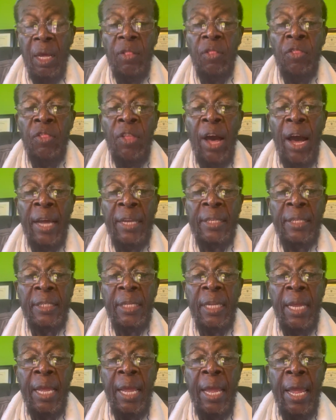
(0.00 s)

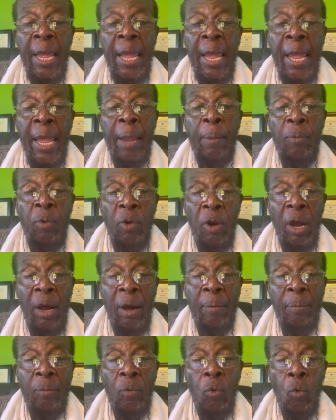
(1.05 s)
that
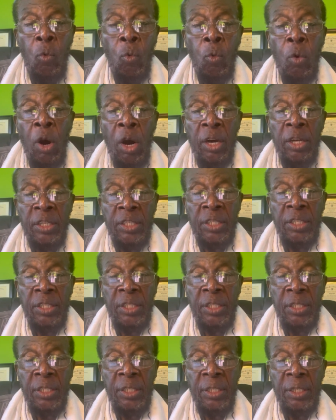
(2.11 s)
Abraham
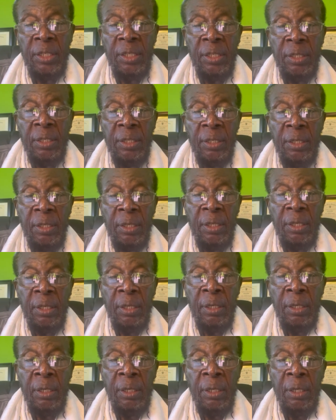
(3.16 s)
was
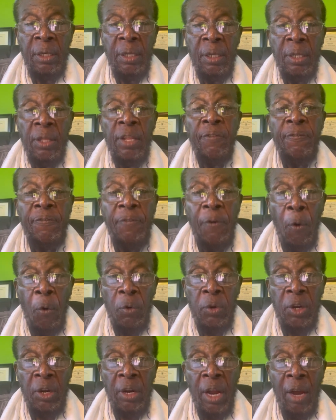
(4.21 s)
the
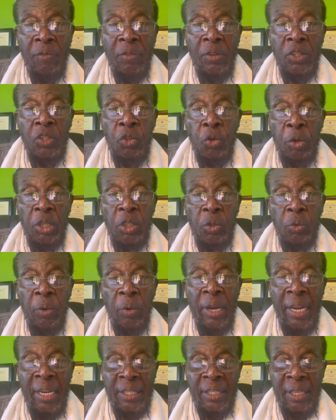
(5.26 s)
founder of the Jewish
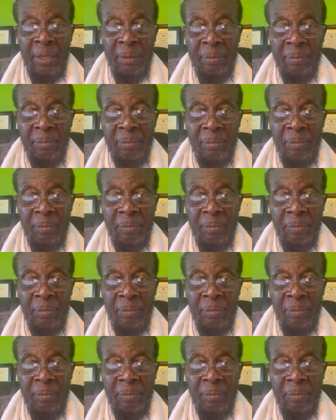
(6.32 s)
religion.